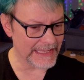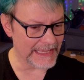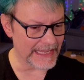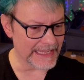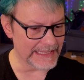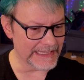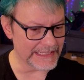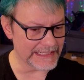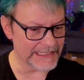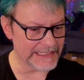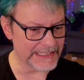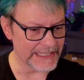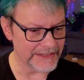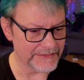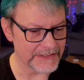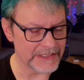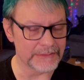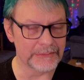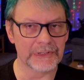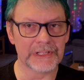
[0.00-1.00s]
And then
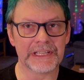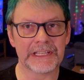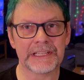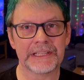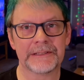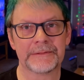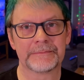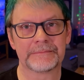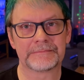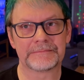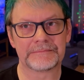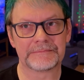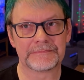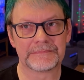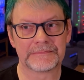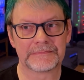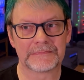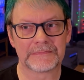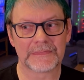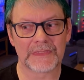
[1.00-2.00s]
inevitably,
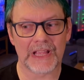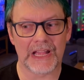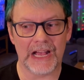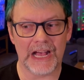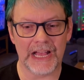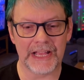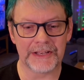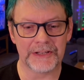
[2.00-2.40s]
I